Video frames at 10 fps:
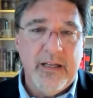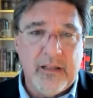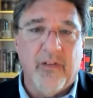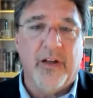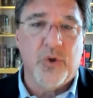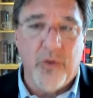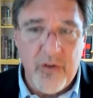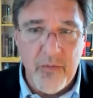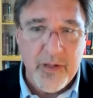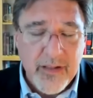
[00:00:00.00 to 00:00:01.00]
intellectual
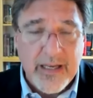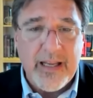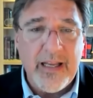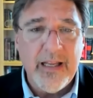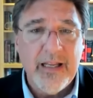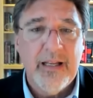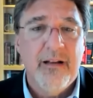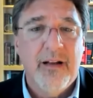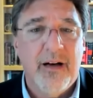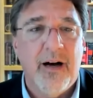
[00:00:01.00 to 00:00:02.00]
humility
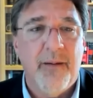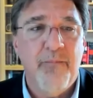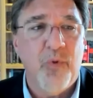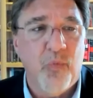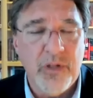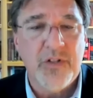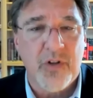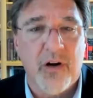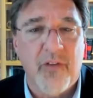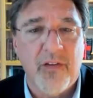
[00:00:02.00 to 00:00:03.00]
um, would
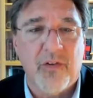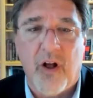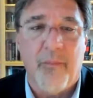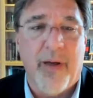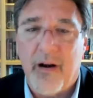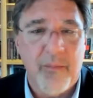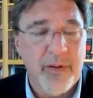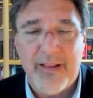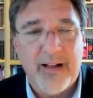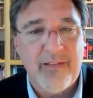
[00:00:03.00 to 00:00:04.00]
serve us all better.
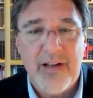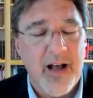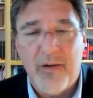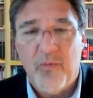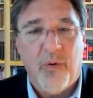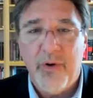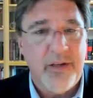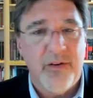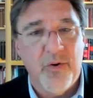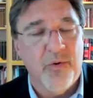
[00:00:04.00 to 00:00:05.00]
But that's not what
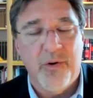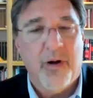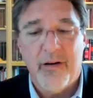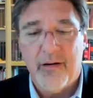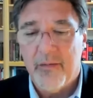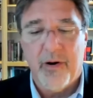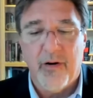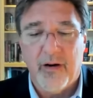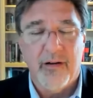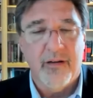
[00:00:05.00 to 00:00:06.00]
we do in modern
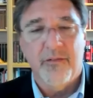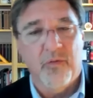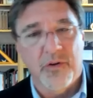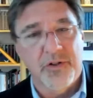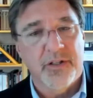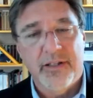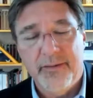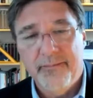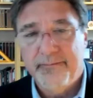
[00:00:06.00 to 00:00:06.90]
America, unfortunately.